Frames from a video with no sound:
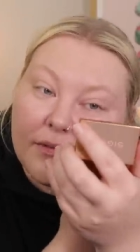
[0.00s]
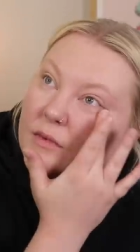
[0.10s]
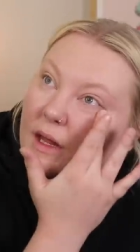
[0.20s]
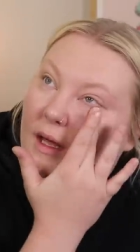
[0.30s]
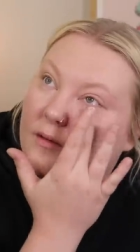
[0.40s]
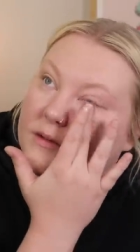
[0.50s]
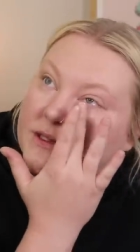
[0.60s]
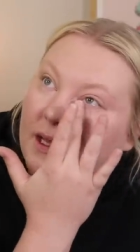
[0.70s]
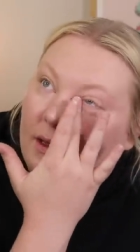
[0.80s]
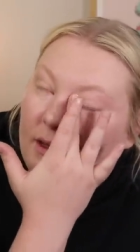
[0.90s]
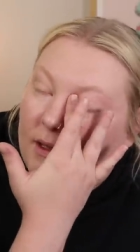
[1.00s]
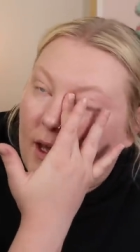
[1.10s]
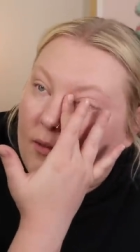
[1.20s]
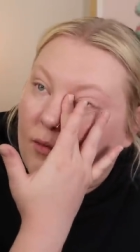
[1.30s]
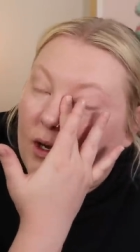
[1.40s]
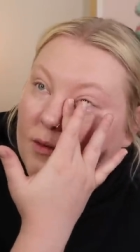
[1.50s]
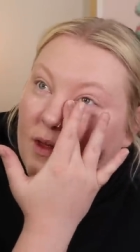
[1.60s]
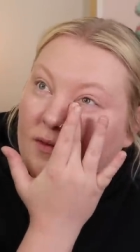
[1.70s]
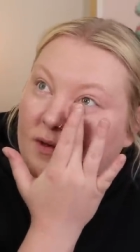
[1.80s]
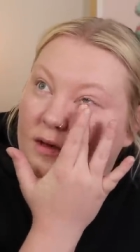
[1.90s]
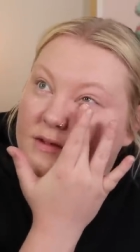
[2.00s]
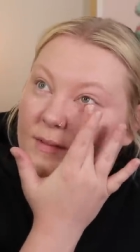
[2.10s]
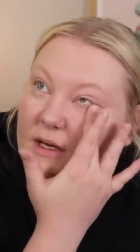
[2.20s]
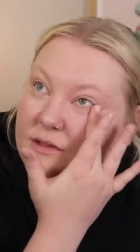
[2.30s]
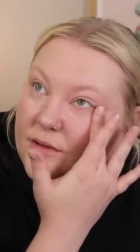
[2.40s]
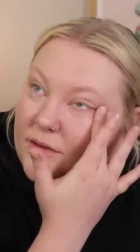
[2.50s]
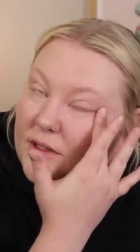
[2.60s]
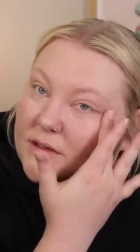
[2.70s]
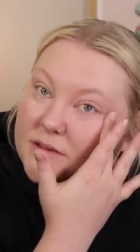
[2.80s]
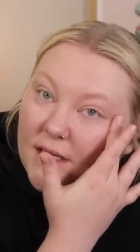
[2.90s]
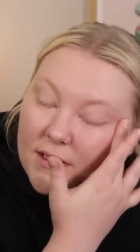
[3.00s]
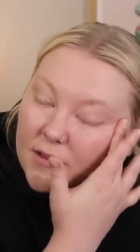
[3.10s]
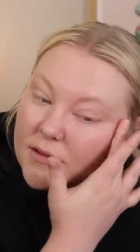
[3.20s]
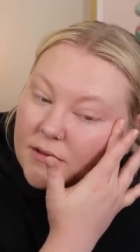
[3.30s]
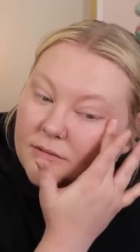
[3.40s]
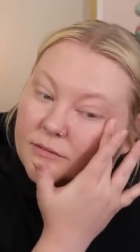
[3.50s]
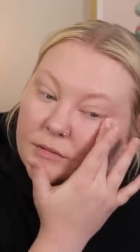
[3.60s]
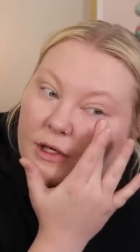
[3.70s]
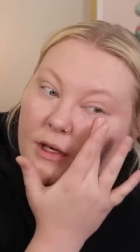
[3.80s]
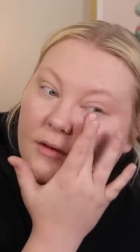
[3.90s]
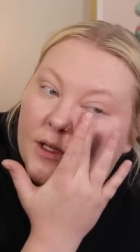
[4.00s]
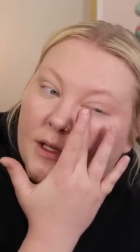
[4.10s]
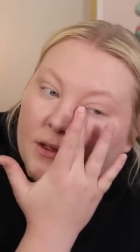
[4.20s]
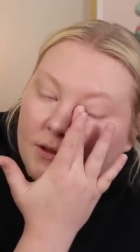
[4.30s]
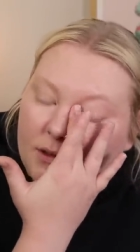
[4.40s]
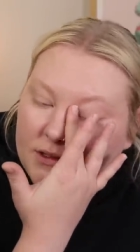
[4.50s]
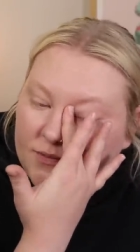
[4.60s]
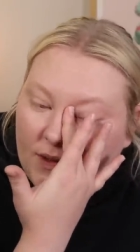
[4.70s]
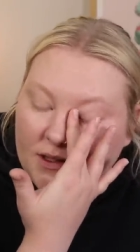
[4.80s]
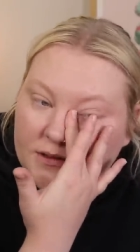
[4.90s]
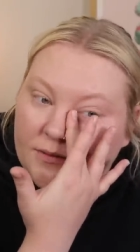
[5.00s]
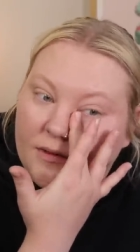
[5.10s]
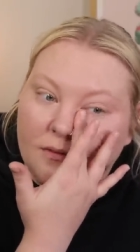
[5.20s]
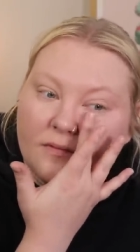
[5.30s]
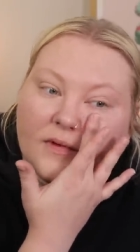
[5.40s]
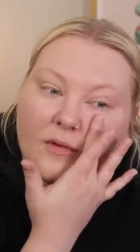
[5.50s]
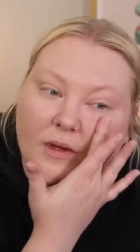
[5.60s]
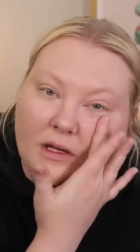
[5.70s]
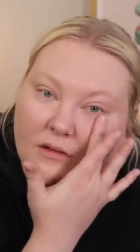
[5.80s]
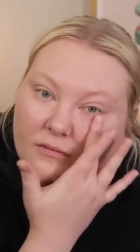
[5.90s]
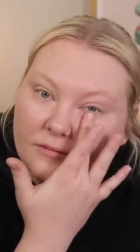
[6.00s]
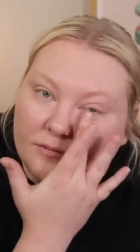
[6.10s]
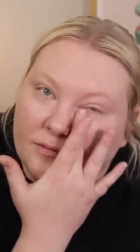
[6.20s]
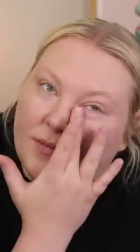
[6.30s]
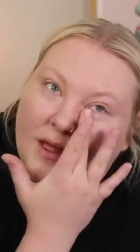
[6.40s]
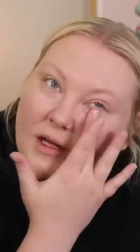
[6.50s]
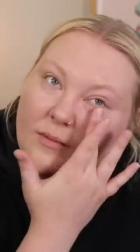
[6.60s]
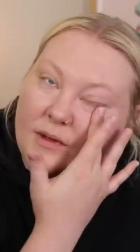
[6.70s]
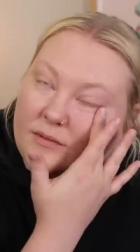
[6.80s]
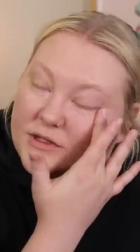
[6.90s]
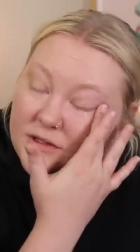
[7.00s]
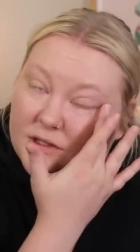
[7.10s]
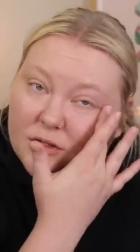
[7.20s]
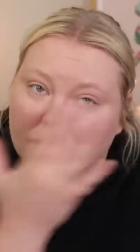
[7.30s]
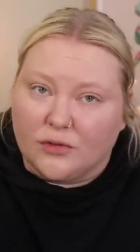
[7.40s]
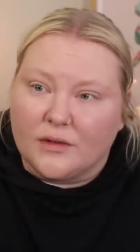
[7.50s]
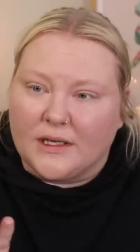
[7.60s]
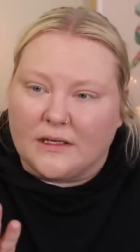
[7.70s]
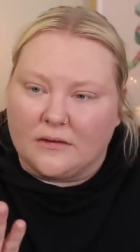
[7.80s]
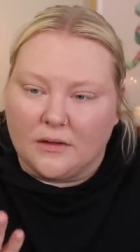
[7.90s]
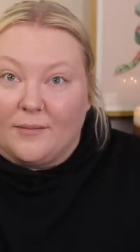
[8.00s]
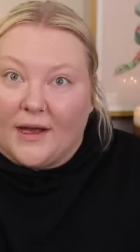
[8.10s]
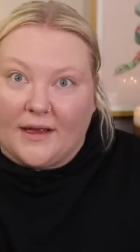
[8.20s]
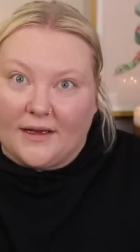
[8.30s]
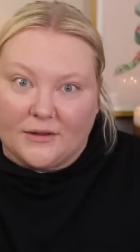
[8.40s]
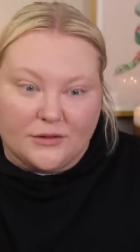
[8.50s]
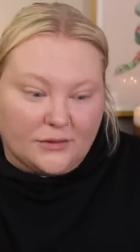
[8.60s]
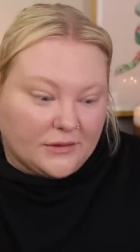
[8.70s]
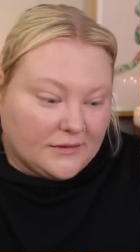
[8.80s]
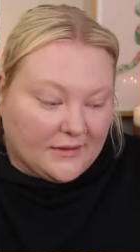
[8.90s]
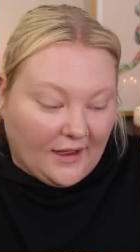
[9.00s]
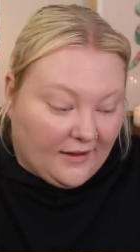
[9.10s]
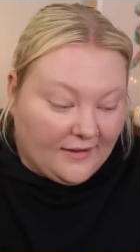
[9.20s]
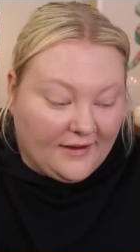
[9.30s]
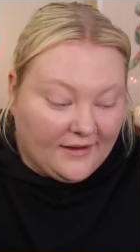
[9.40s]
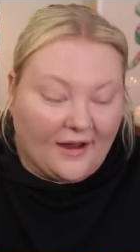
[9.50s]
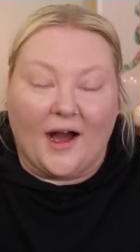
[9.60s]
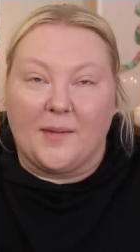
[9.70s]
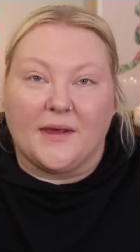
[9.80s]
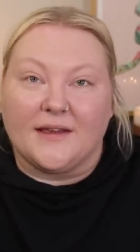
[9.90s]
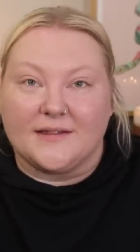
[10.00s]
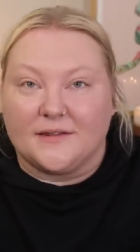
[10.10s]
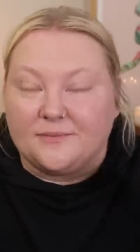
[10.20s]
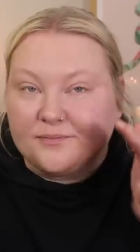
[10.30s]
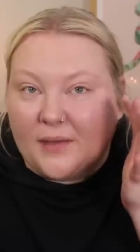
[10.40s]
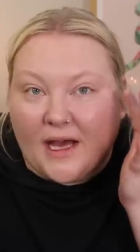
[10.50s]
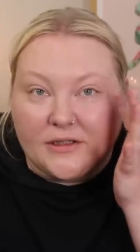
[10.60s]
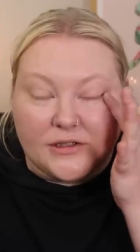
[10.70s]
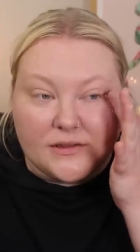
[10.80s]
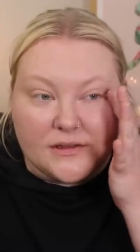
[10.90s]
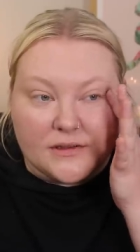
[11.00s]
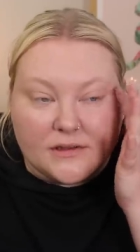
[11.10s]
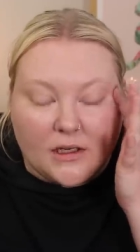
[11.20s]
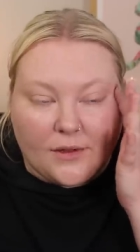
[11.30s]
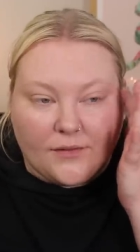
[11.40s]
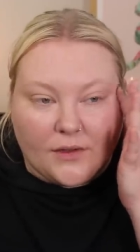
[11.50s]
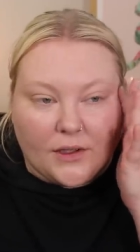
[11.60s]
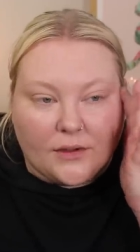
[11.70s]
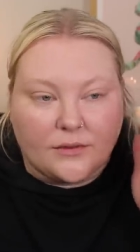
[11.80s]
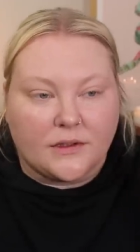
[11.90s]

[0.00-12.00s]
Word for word: Like I was saying, like I want to make videos, I'm actually really excited, and you know, like in a good space with filming and makeup and just enjoying my actual hobbies and passions and stuff, you know?